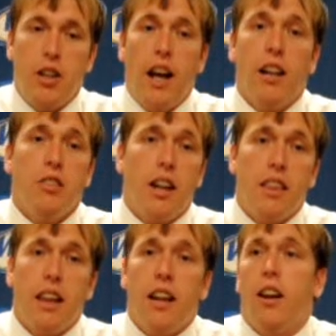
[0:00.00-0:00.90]
challenge I
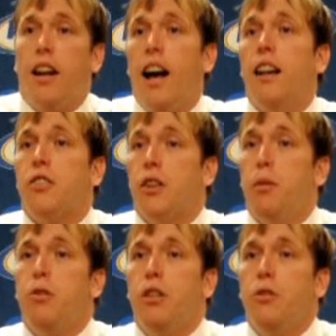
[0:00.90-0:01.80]
think our guys are
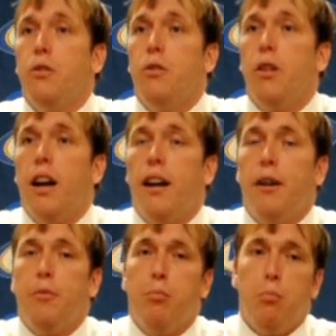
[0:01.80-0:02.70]
up to,
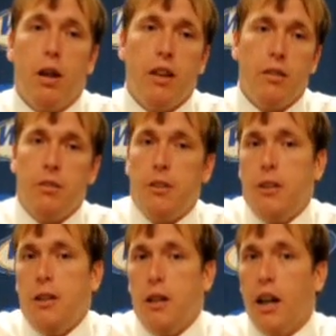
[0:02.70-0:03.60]
but
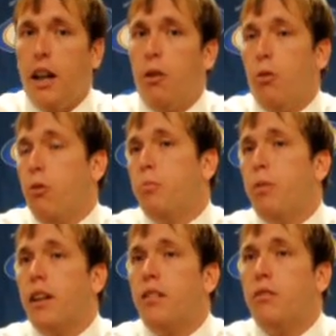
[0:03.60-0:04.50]
again, we weren't
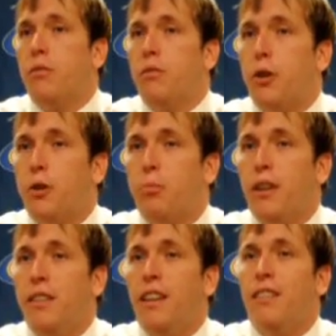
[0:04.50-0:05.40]
picked first
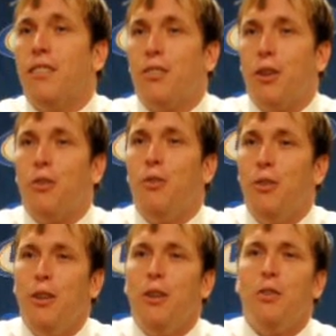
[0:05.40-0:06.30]
preseason, so
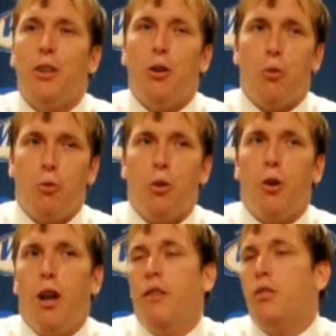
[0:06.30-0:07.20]
we're
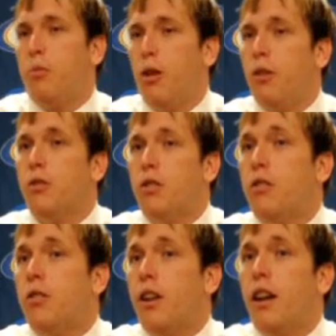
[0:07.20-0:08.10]
going to have some hurdles to
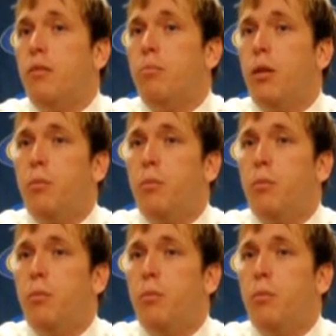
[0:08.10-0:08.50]
overcome.